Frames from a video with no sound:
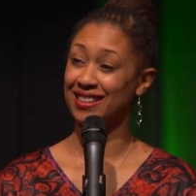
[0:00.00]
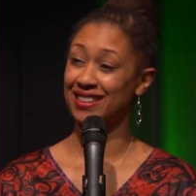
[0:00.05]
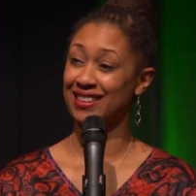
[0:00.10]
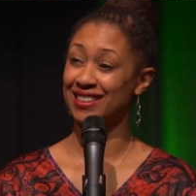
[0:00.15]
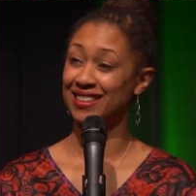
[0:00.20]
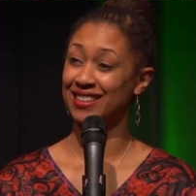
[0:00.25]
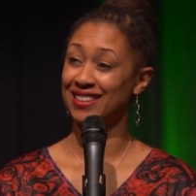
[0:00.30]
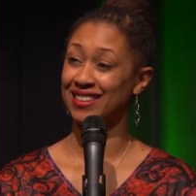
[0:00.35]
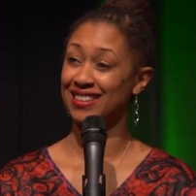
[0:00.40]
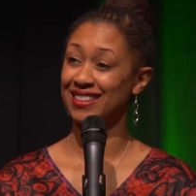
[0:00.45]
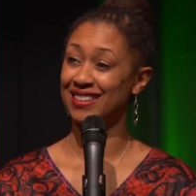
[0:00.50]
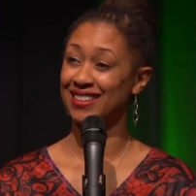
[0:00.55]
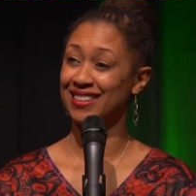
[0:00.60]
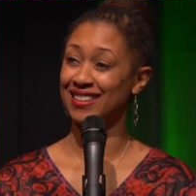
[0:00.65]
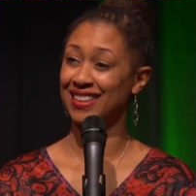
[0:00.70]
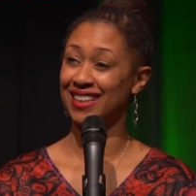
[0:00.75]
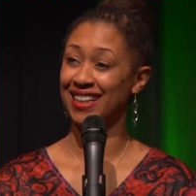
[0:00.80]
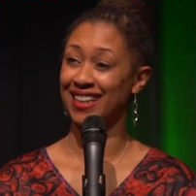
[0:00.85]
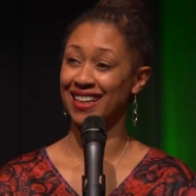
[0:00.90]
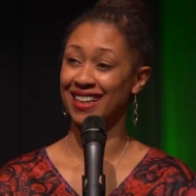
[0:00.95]

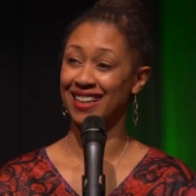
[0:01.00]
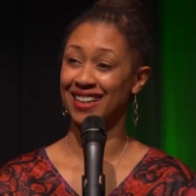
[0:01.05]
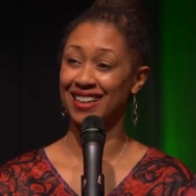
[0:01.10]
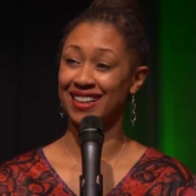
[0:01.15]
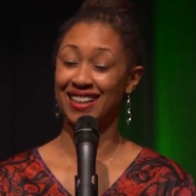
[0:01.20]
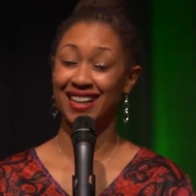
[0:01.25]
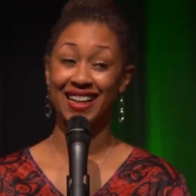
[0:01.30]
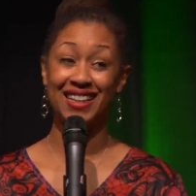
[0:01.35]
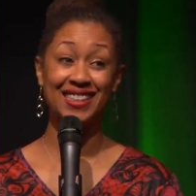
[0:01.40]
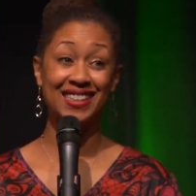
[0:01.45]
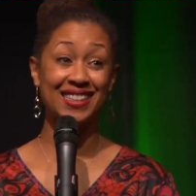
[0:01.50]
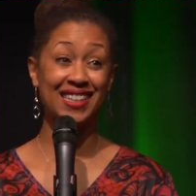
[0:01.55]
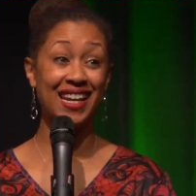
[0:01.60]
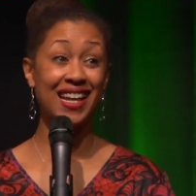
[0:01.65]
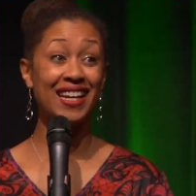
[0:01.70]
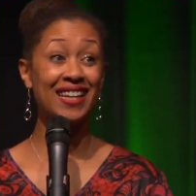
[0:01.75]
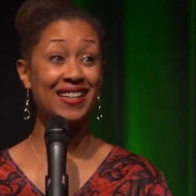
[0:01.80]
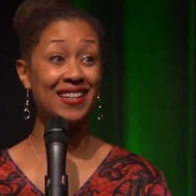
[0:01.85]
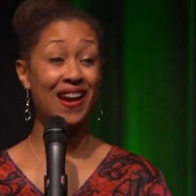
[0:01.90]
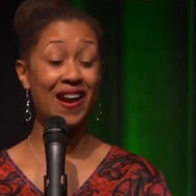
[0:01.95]
Yeah. I
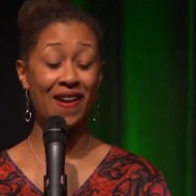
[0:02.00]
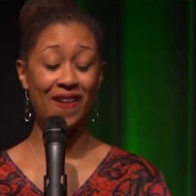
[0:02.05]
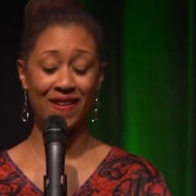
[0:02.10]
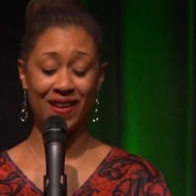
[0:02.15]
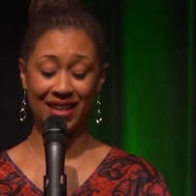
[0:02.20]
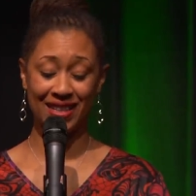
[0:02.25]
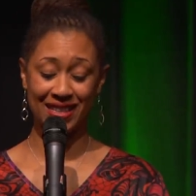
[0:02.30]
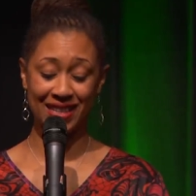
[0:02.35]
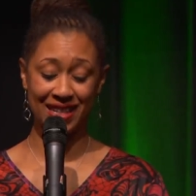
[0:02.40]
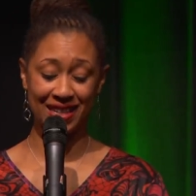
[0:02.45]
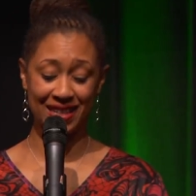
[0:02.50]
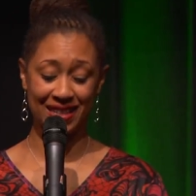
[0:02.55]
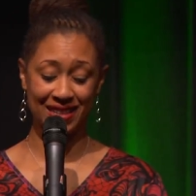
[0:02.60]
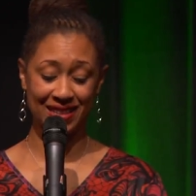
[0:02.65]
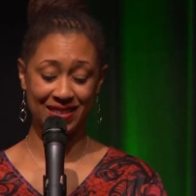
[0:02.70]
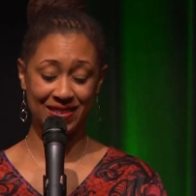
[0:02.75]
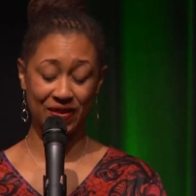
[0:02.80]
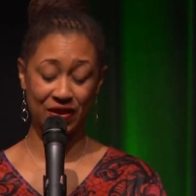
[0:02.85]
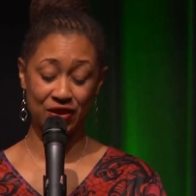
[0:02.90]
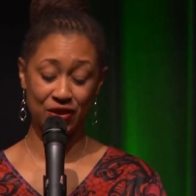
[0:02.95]
did, no, I did.
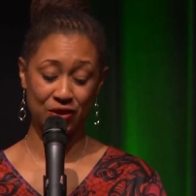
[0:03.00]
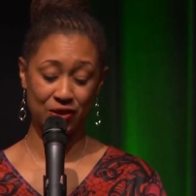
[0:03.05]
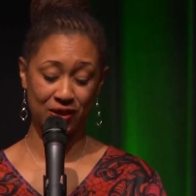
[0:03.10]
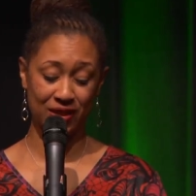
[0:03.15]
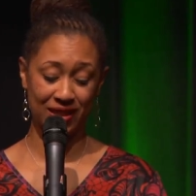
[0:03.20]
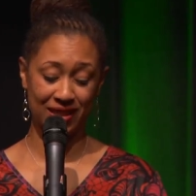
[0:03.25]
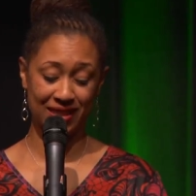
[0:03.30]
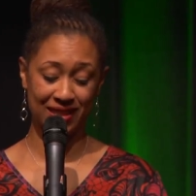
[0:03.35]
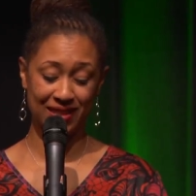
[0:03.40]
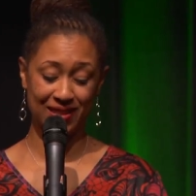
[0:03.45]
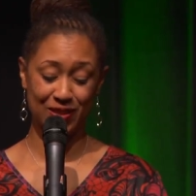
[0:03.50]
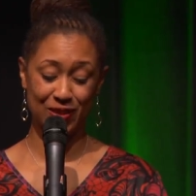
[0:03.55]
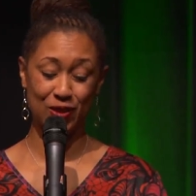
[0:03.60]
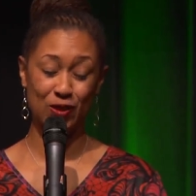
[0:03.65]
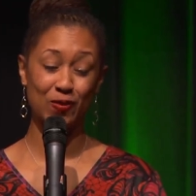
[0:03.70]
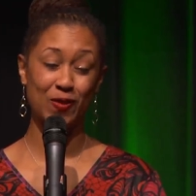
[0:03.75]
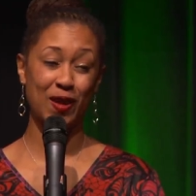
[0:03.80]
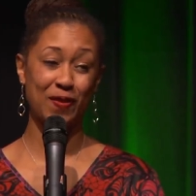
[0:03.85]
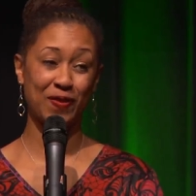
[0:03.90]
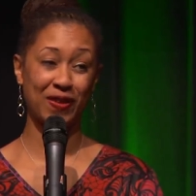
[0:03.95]
It's very short. It says,
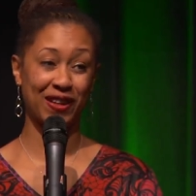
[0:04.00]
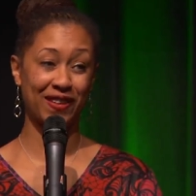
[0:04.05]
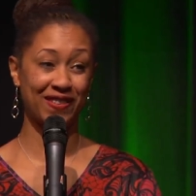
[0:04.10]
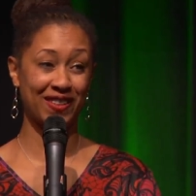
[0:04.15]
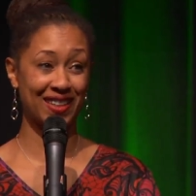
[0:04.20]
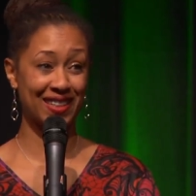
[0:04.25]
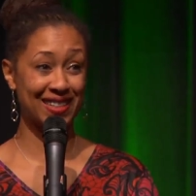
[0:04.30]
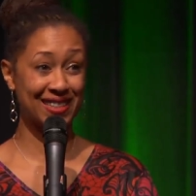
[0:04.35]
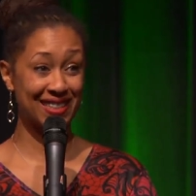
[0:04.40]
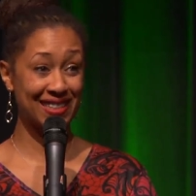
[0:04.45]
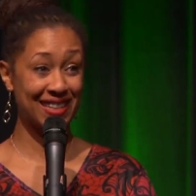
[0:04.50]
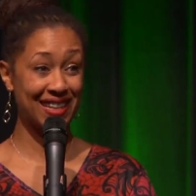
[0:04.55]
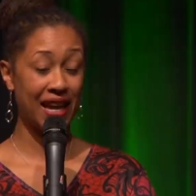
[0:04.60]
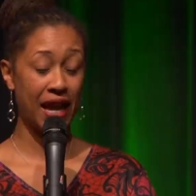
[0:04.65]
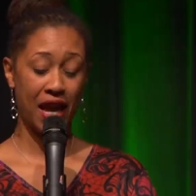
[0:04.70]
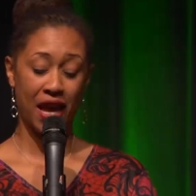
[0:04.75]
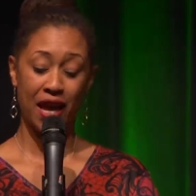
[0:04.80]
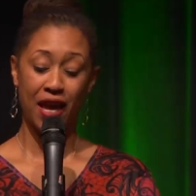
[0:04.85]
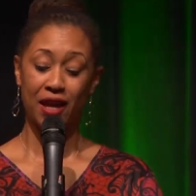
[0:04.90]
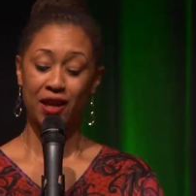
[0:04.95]
To my parents,
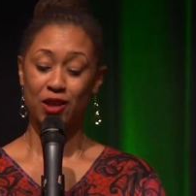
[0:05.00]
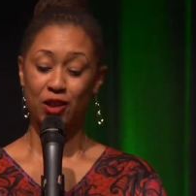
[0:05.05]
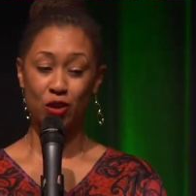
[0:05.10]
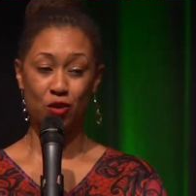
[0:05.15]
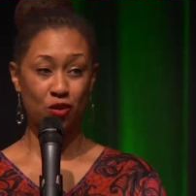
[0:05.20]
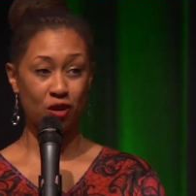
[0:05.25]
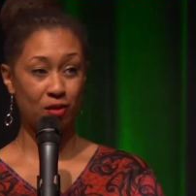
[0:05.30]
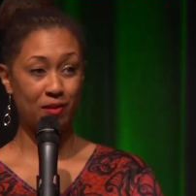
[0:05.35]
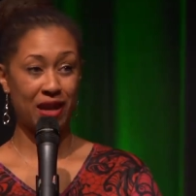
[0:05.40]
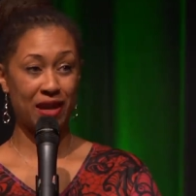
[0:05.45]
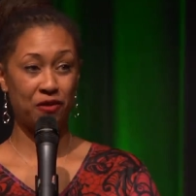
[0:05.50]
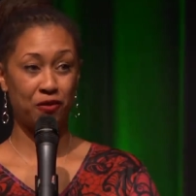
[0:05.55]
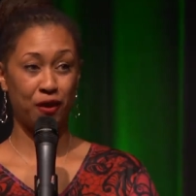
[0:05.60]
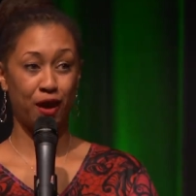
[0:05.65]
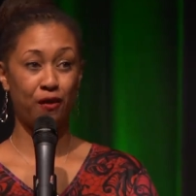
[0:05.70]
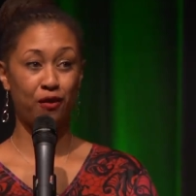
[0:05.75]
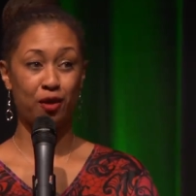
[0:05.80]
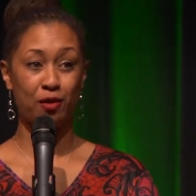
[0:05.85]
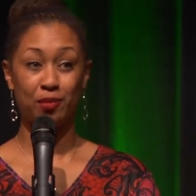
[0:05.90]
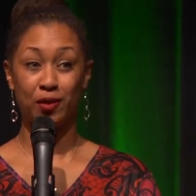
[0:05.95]
you are my
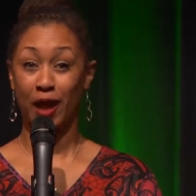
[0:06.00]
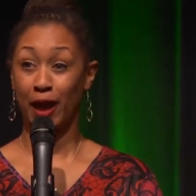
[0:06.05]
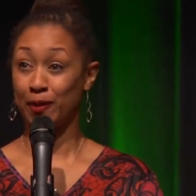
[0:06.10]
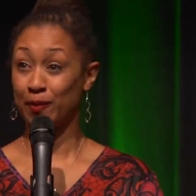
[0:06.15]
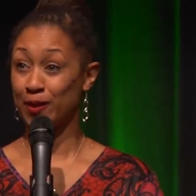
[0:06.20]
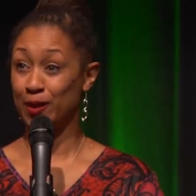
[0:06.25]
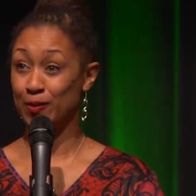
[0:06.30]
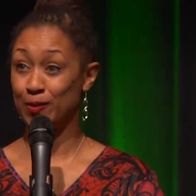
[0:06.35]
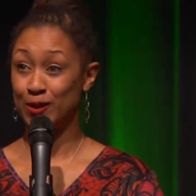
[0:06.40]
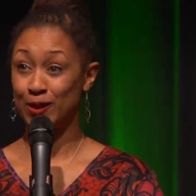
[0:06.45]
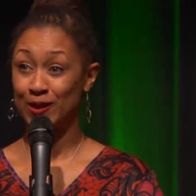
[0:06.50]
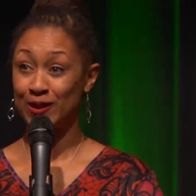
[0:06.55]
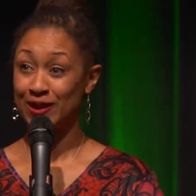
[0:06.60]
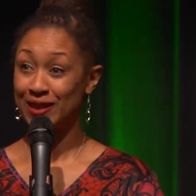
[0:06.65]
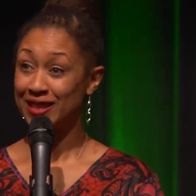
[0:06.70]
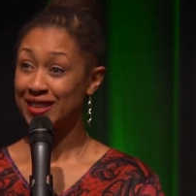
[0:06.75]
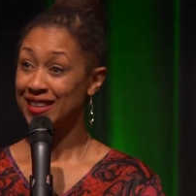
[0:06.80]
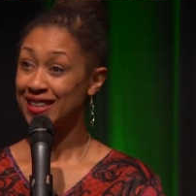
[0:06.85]
favorite black people.